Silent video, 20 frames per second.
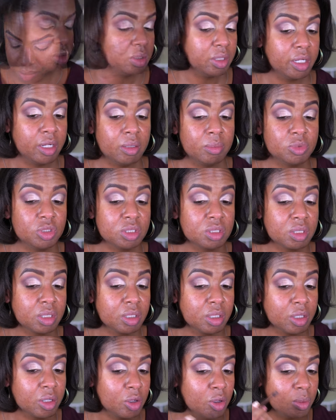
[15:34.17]
So now I'm just
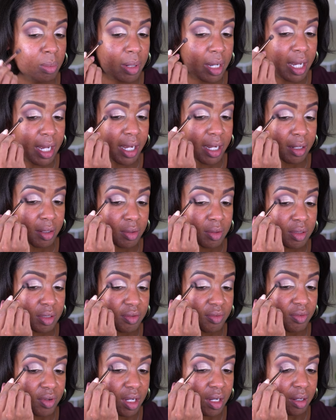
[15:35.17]
going to go back on
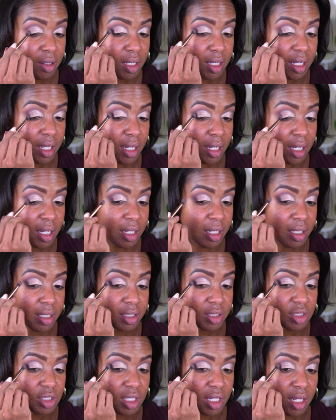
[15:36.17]
the very
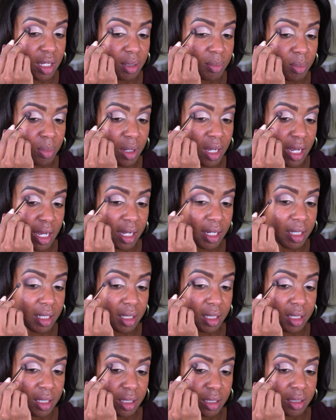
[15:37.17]
edge and pack
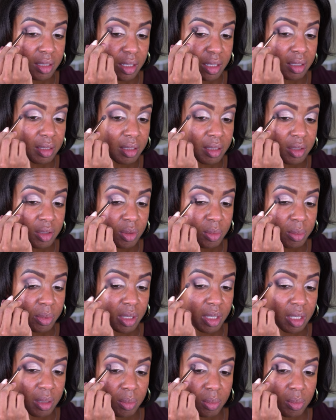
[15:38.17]
in a little
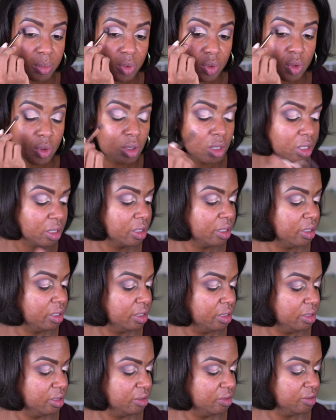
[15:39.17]
bit more
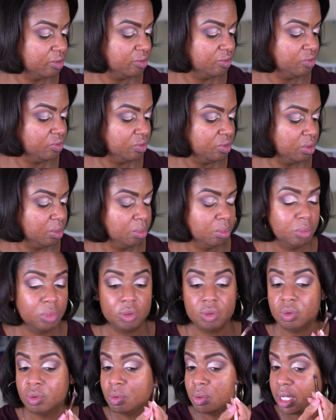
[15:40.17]
of
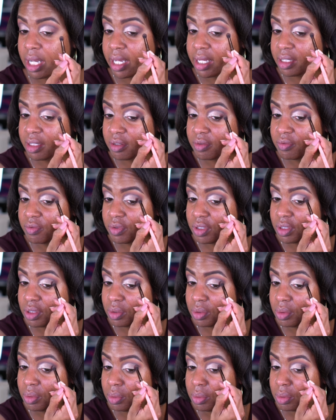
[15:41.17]
Boo and a
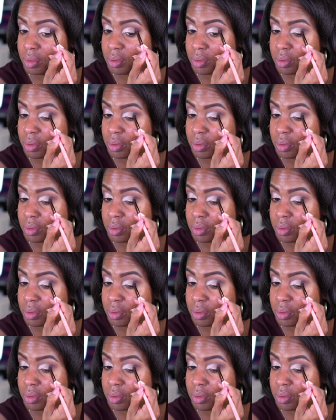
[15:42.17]
View,